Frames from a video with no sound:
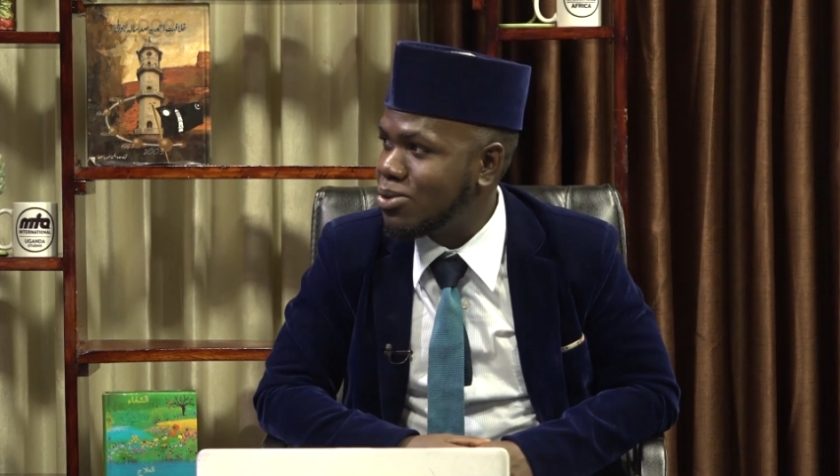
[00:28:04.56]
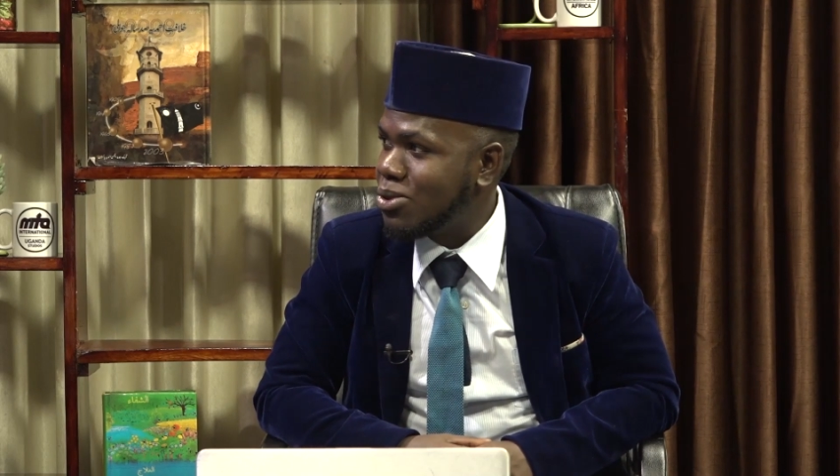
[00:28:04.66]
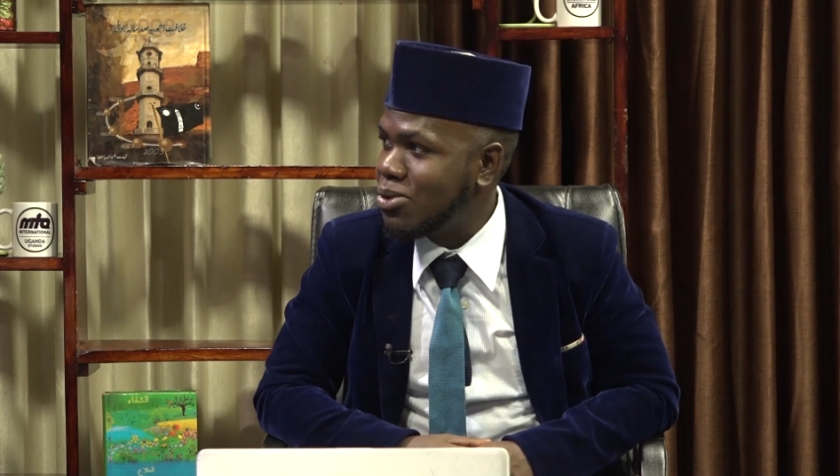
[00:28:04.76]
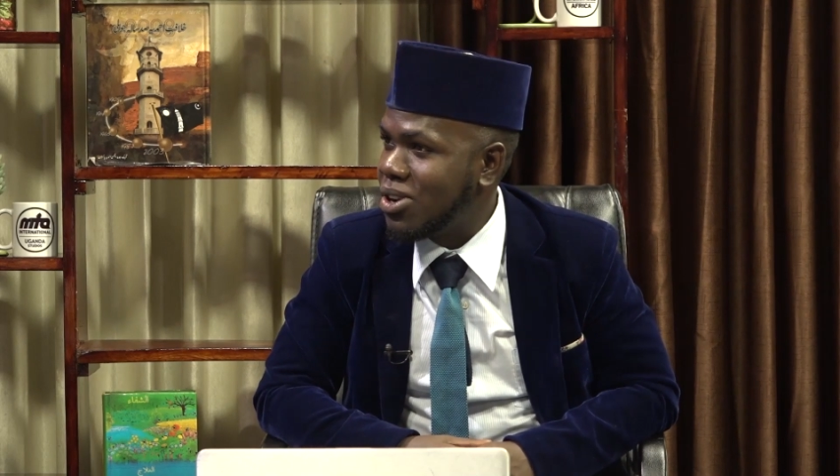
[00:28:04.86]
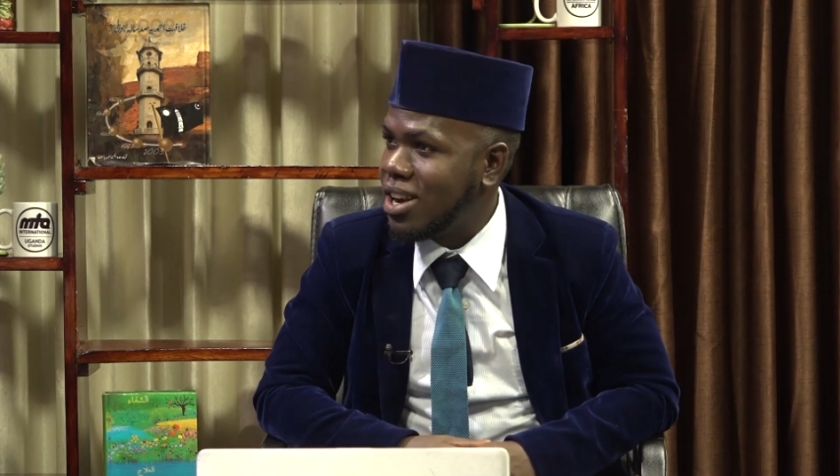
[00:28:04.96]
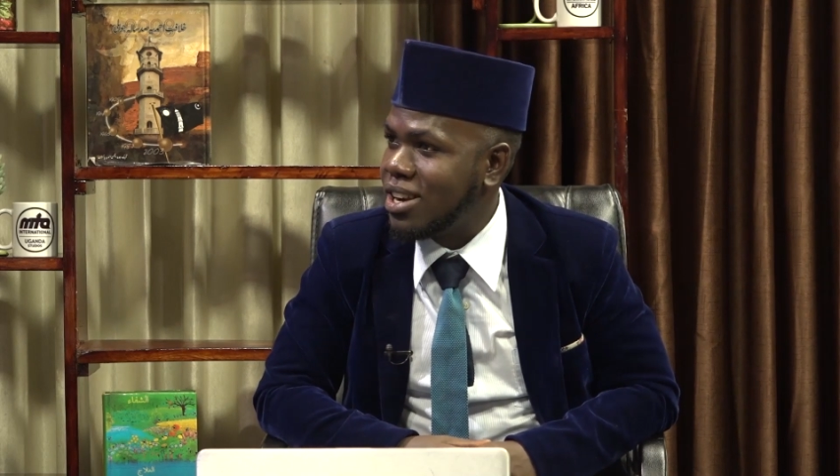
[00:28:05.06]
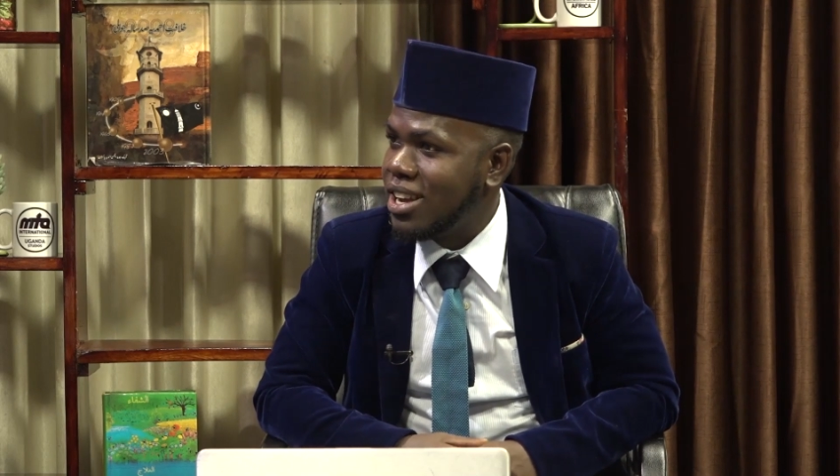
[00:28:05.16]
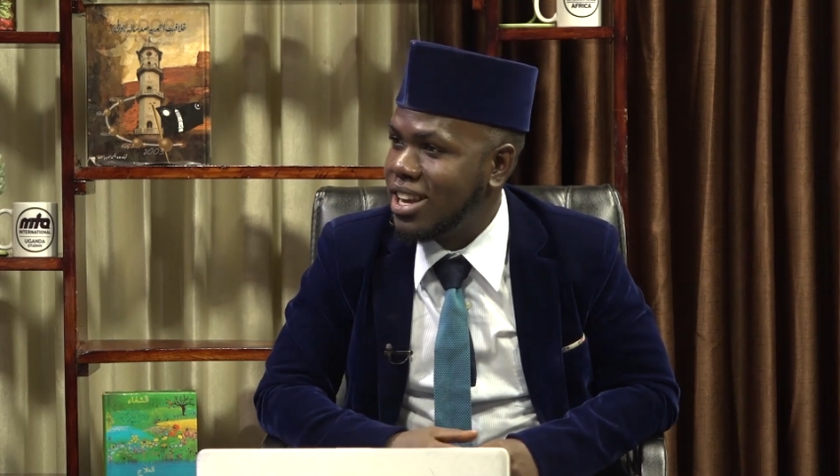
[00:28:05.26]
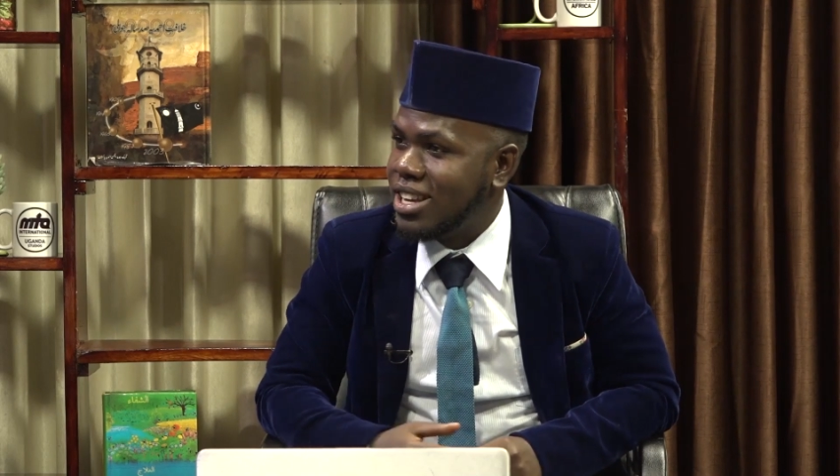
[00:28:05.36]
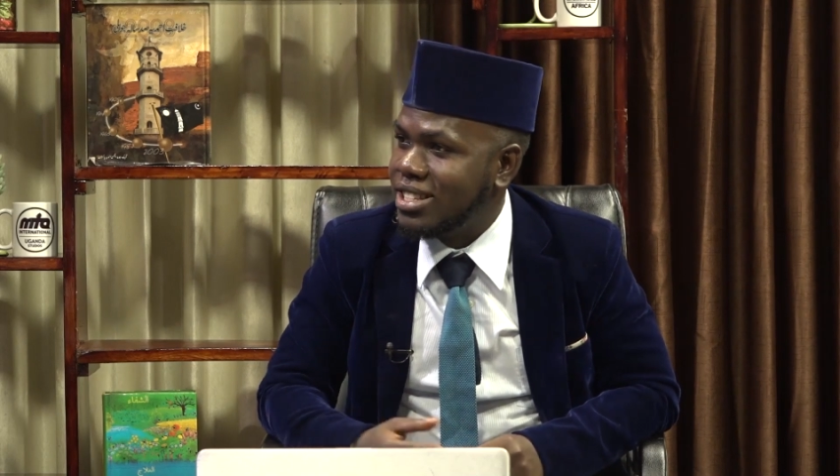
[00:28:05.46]
you
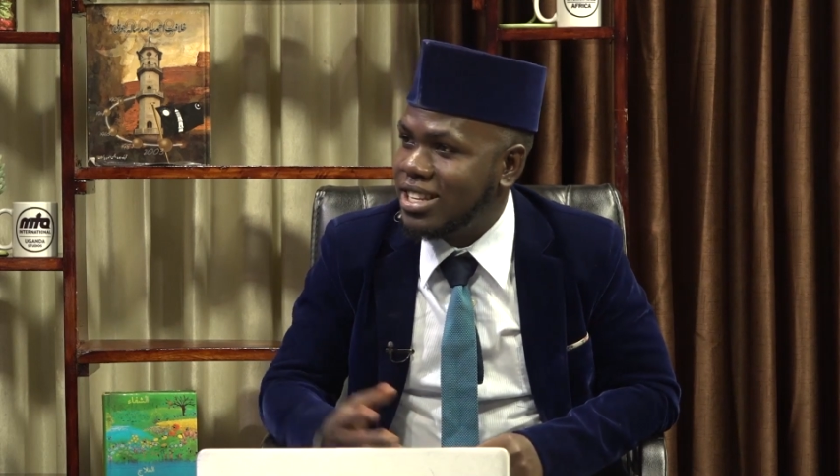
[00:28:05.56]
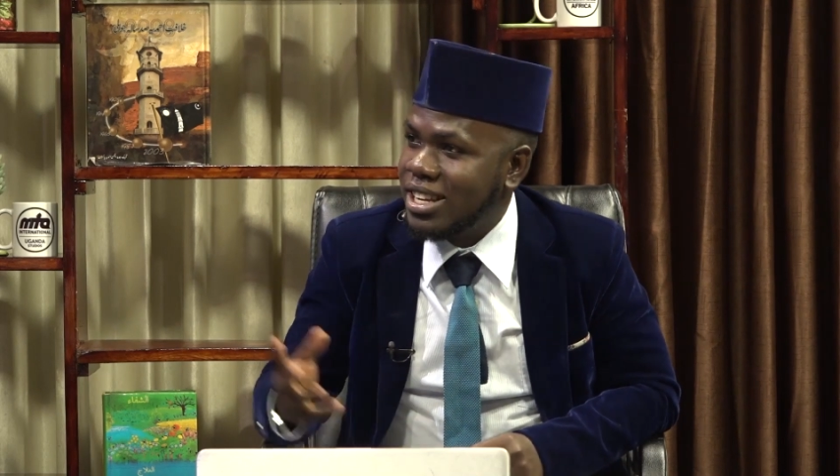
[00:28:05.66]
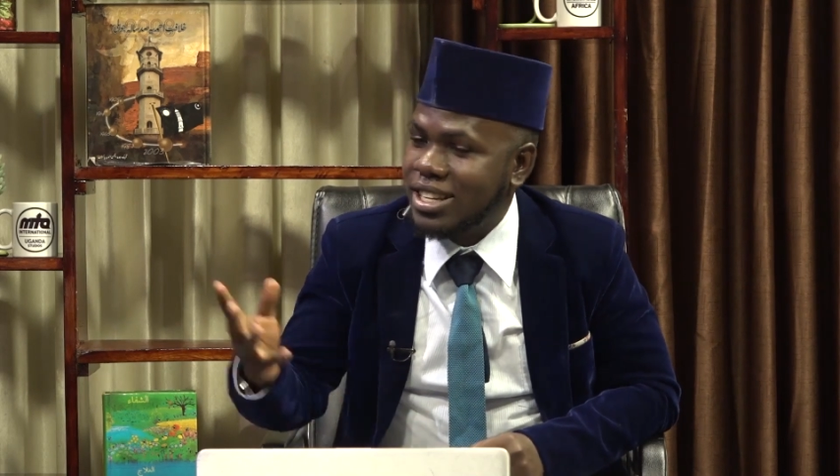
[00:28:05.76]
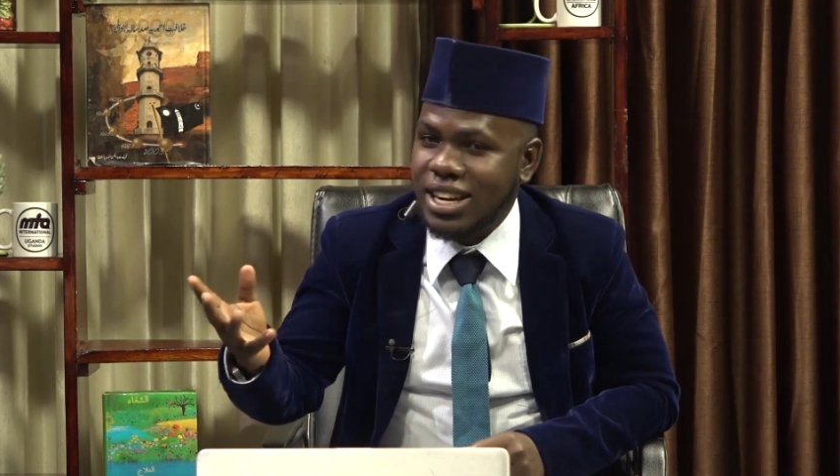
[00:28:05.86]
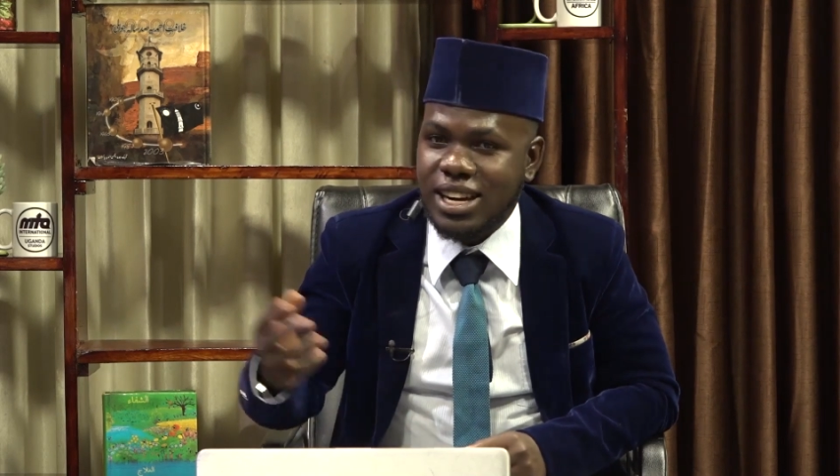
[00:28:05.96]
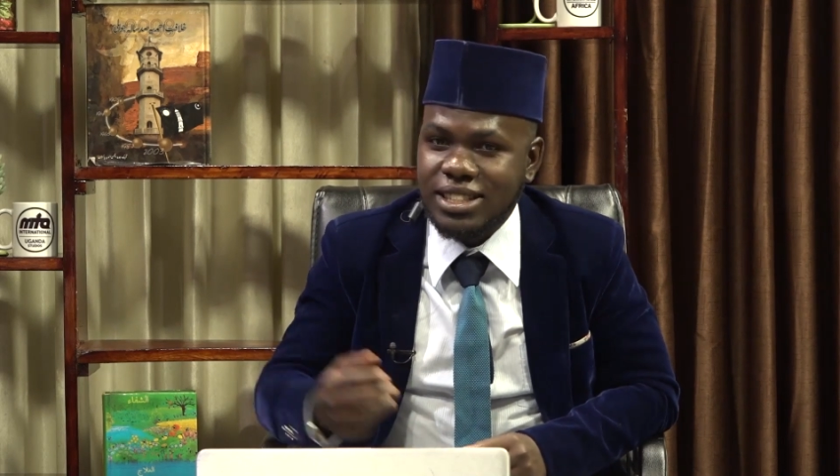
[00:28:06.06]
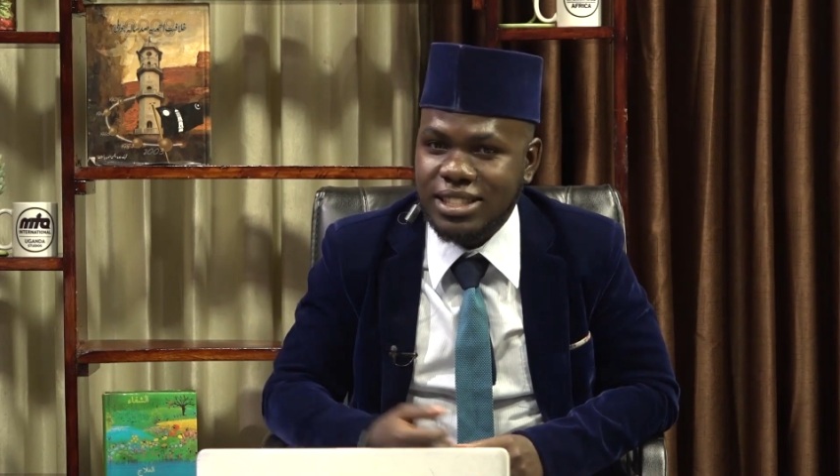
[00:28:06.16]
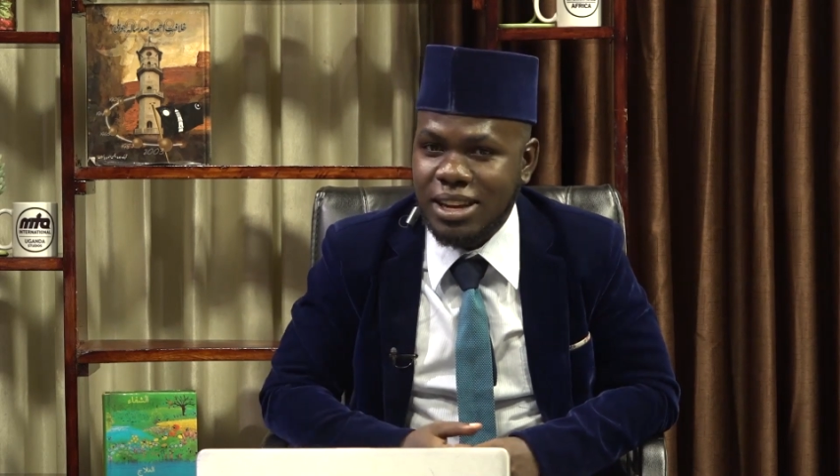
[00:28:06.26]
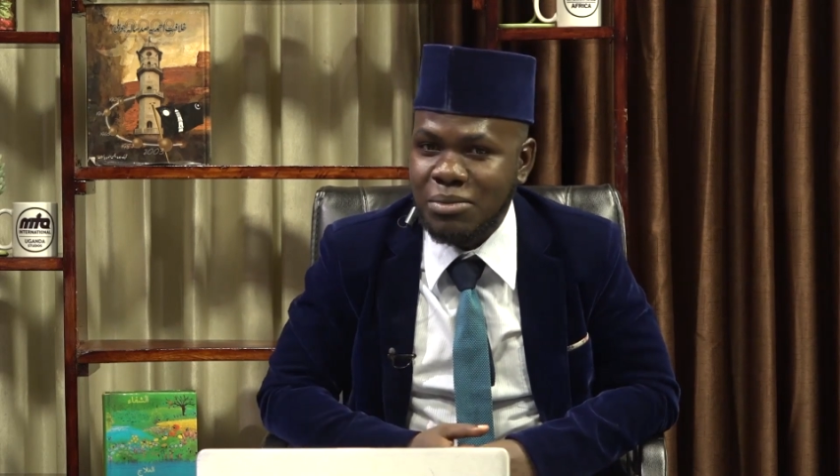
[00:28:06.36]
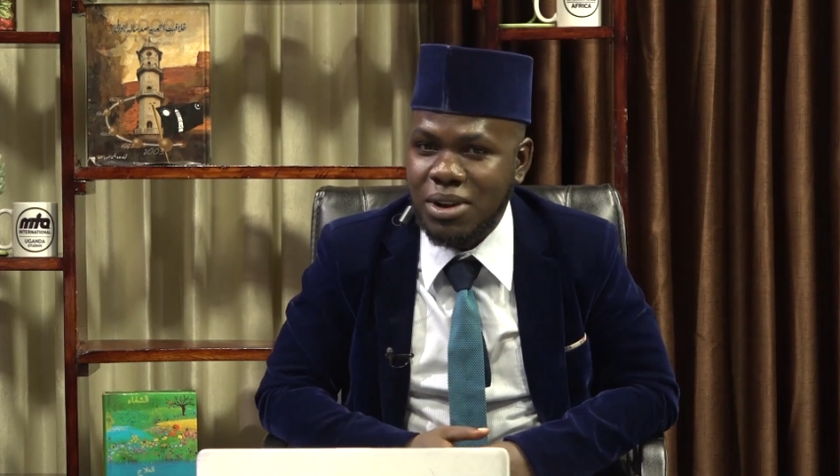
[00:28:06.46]
can take
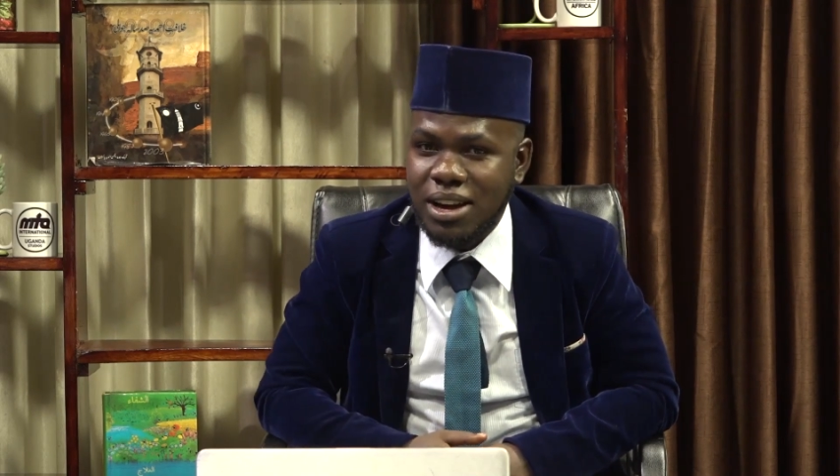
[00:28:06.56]
summer